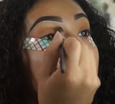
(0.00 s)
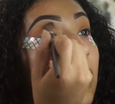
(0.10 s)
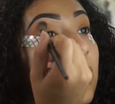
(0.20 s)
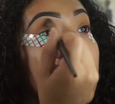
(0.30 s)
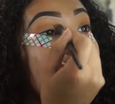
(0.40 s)

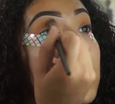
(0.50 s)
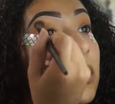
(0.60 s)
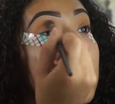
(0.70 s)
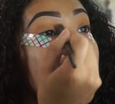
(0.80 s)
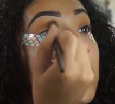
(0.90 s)
and this
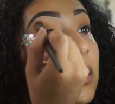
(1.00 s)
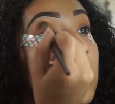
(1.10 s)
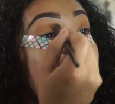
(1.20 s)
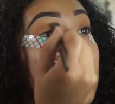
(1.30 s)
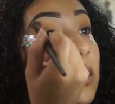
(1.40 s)
look is
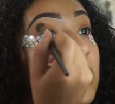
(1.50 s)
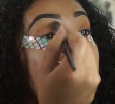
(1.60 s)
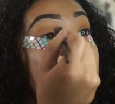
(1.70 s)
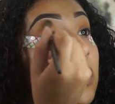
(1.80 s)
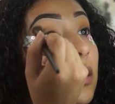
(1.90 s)
gonna
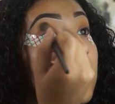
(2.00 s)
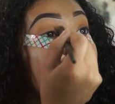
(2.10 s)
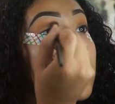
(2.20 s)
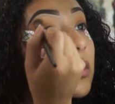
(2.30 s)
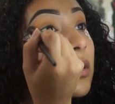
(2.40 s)
consist of
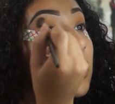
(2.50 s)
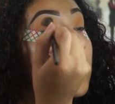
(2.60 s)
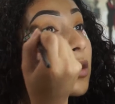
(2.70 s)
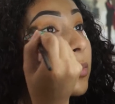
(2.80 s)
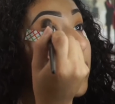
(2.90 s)
using
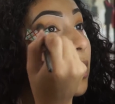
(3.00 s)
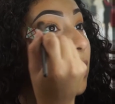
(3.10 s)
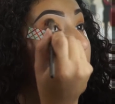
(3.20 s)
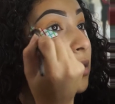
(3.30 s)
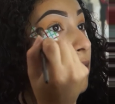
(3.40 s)
glitter
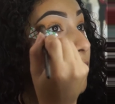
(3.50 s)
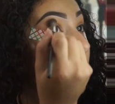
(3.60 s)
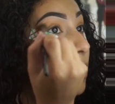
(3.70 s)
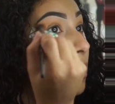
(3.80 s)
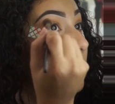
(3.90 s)
because
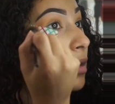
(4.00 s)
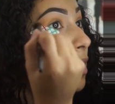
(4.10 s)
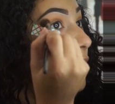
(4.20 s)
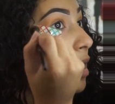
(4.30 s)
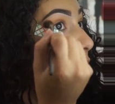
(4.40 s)

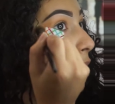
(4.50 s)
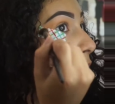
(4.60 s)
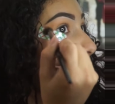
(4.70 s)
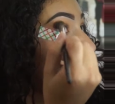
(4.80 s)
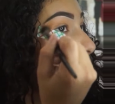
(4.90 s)

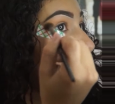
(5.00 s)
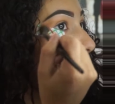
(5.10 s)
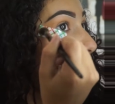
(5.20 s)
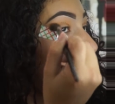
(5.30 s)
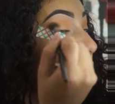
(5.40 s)
I'm going
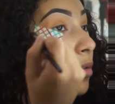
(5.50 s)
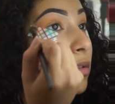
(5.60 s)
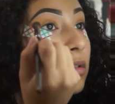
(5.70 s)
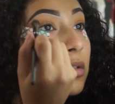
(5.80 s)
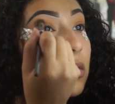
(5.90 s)

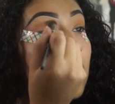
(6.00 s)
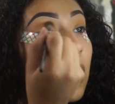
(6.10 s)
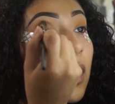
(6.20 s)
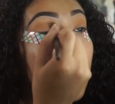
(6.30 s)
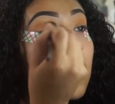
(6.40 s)
out
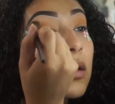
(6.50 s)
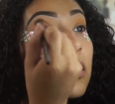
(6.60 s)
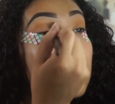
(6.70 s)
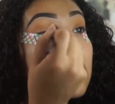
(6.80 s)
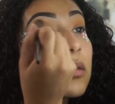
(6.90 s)

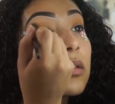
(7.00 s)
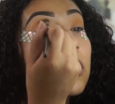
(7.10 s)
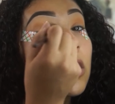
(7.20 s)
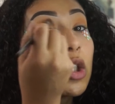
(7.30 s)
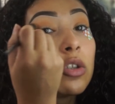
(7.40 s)
and
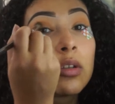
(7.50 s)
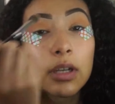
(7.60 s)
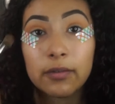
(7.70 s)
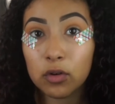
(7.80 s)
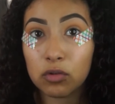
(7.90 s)
you can
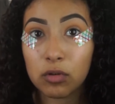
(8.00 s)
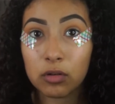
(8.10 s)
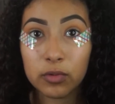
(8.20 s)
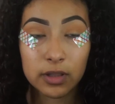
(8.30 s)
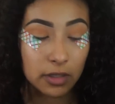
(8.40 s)
never go
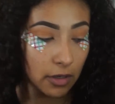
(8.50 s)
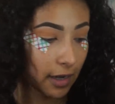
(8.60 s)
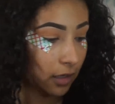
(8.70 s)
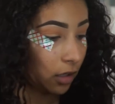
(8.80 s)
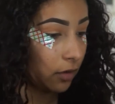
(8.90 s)
wrong with glitter.
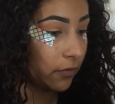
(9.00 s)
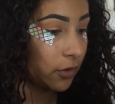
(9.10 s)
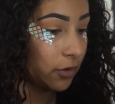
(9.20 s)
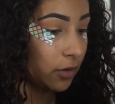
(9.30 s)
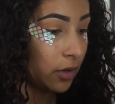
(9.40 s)
And a lot of
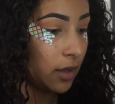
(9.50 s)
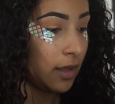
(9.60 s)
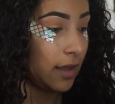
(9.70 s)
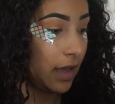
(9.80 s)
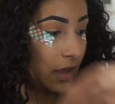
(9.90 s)
you
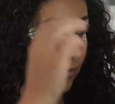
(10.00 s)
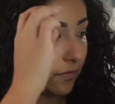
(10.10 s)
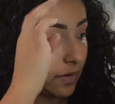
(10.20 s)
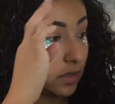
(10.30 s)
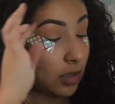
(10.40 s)

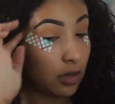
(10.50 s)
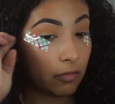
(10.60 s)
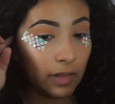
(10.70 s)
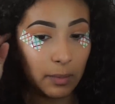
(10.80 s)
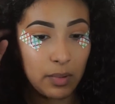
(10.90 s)
and a lot
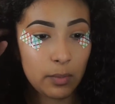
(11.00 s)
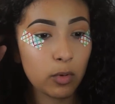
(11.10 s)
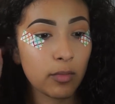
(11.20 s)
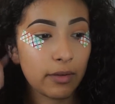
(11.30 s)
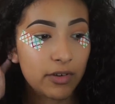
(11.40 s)
of like
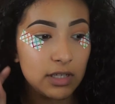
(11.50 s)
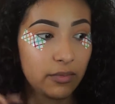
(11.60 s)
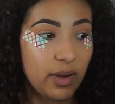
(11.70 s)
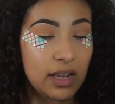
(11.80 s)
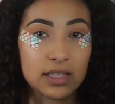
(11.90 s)
people, my friends, have
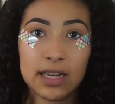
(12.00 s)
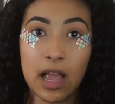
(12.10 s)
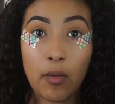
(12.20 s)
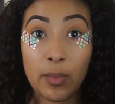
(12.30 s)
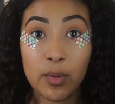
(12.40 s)
been asking
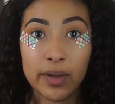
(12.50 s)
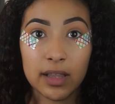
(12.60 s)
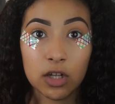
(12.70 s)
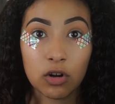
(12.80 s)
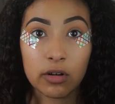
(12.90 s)
how I put my
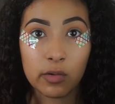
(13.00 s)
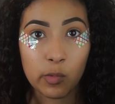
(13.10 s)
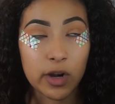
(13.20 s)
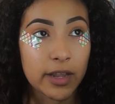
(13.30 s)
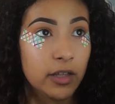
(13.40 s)
glitter on
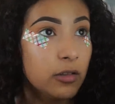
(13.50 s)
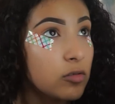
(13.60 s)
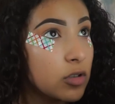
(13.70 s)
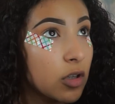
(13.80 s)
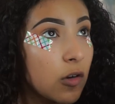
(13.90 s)
what I
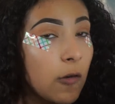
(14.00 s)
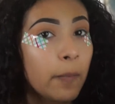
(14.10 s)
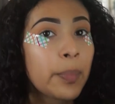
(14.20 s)
use. So